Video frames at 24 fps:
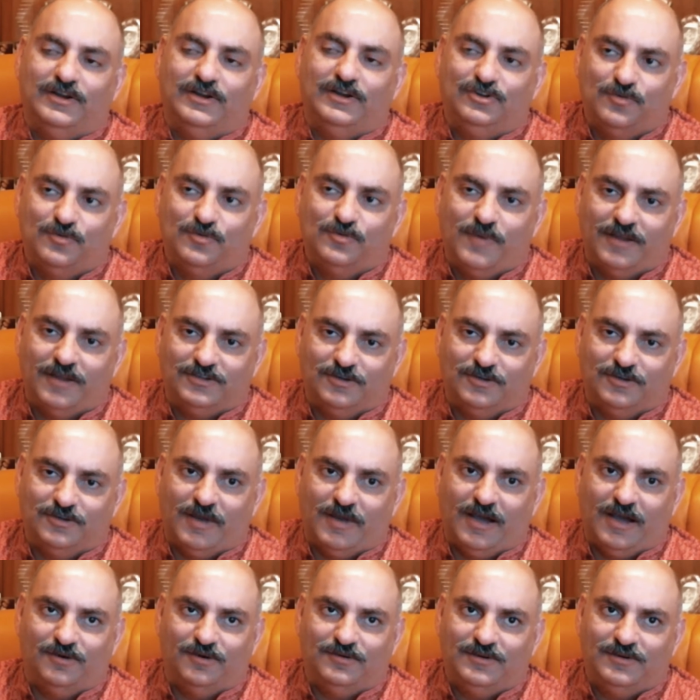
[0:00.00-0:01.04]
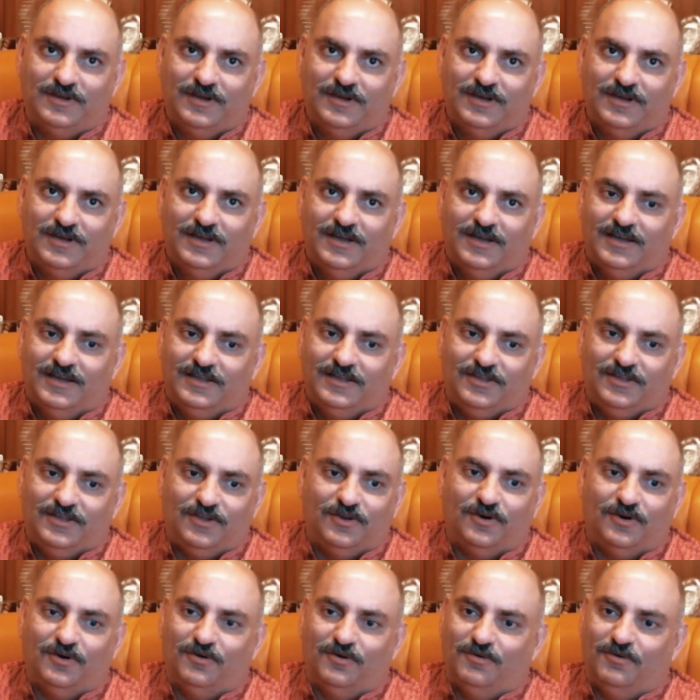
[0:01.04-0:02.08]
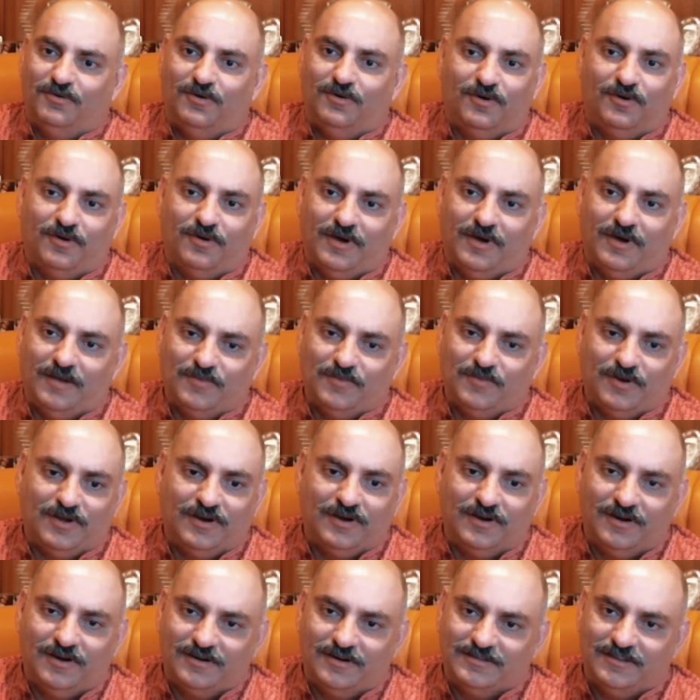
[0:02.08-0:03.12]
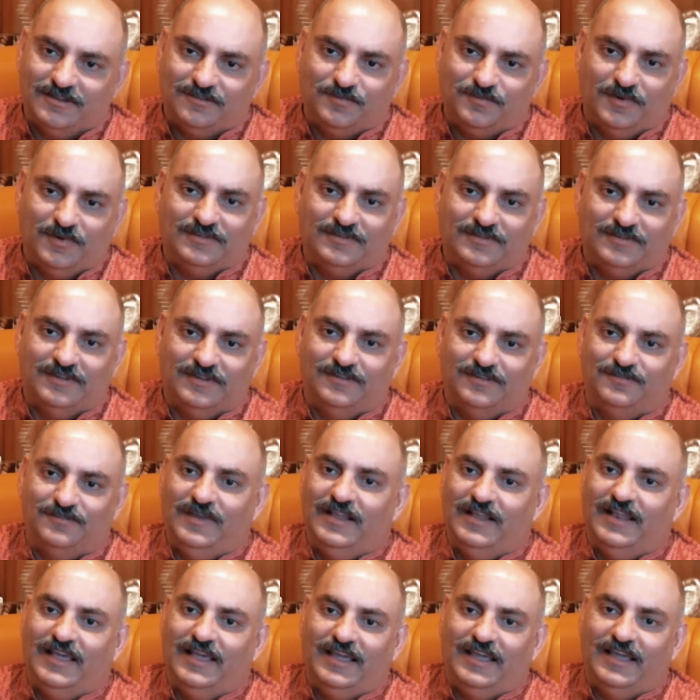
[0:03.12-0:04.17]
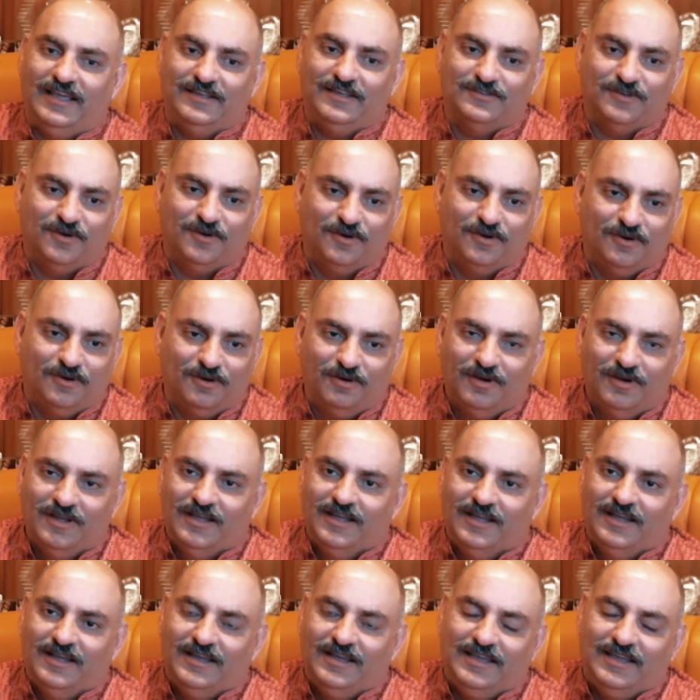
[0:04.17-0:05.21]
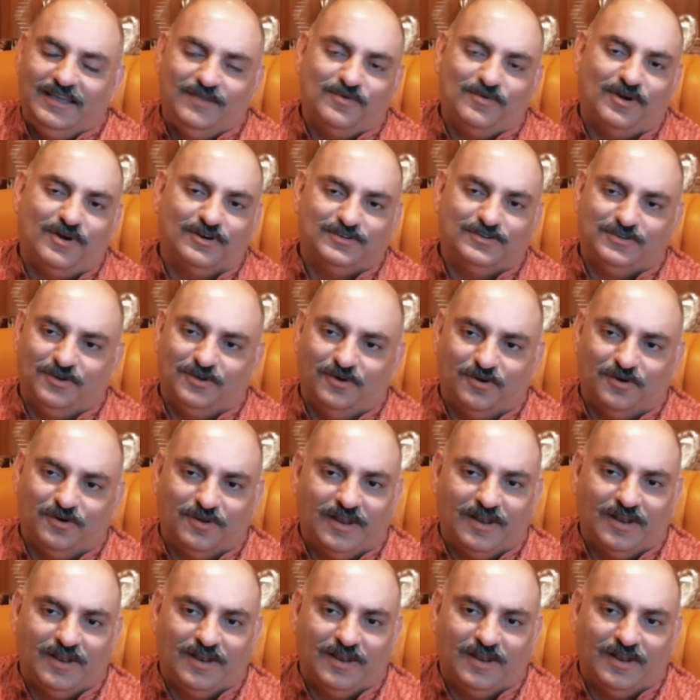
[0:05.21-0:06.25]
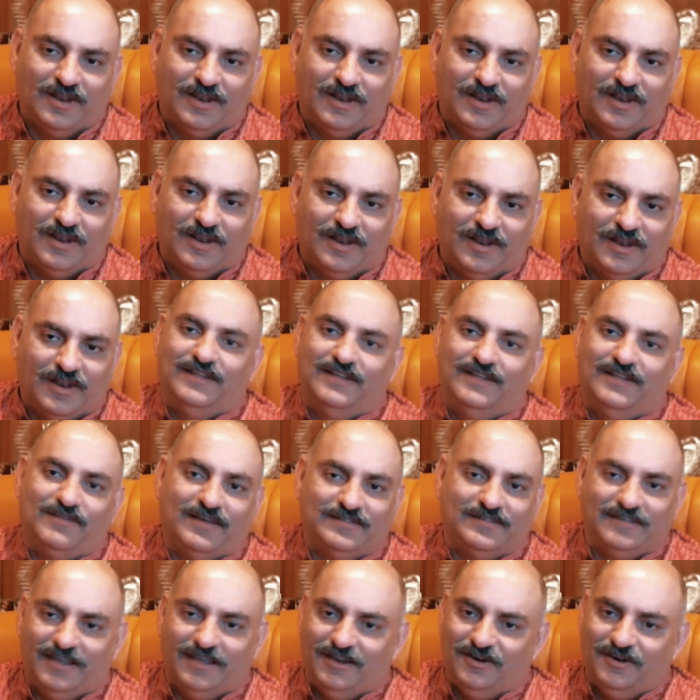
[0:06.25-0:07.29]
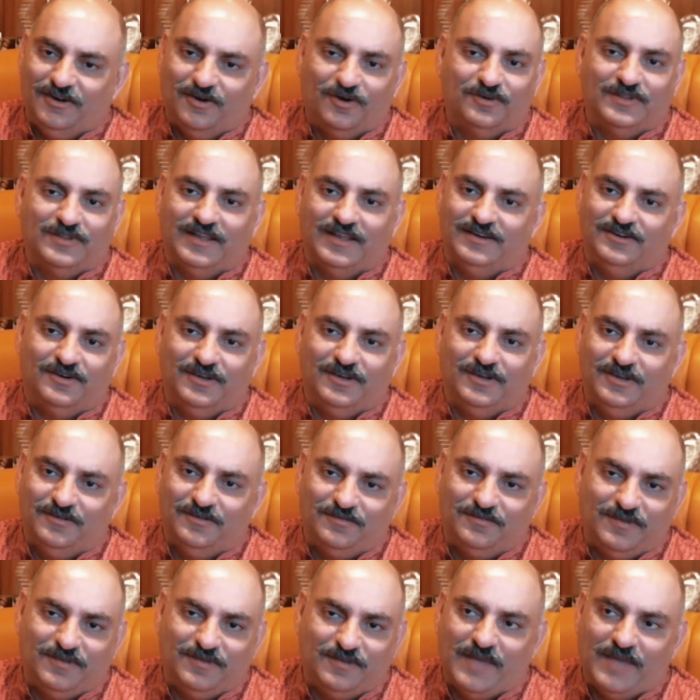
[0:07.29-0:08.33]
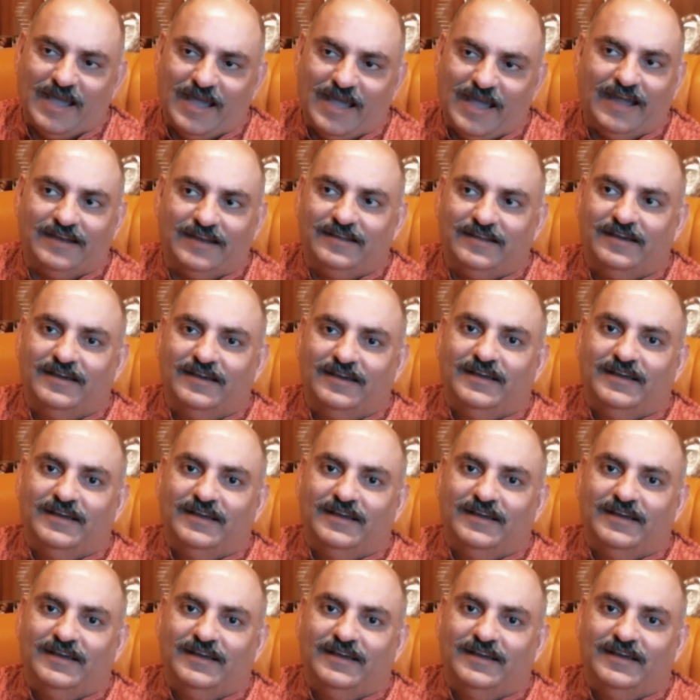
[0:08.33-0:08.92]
too much about, I'm going to hurt this person's feelings, or he wants to go to lunch with me, and if I say no, then he'll feel bad.